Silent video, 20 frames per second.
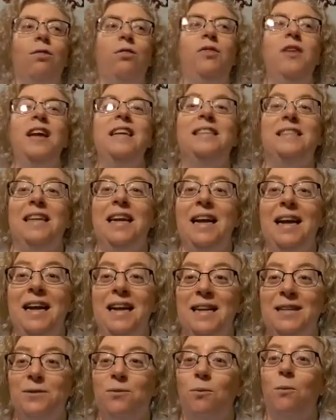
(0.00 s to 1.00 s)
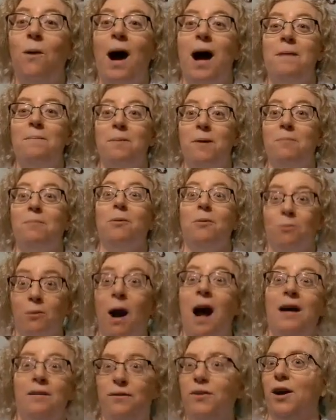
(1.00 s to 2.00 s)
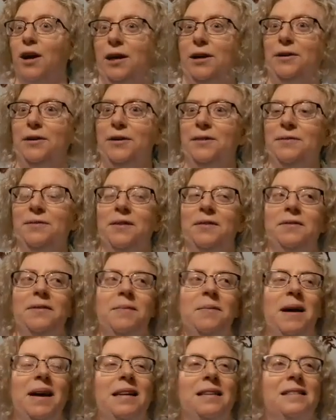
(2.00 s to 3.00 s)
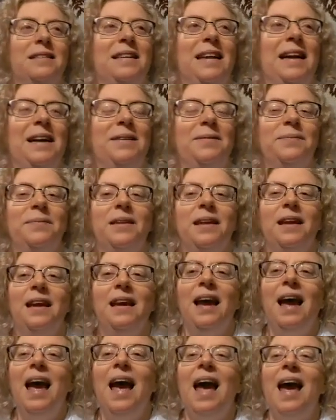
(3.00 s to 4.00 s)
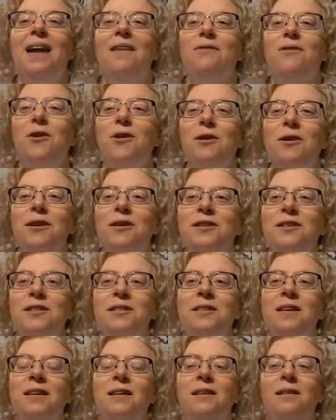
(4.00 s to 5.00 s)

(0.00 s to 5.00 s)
this is why people ride for 150 miles now and of course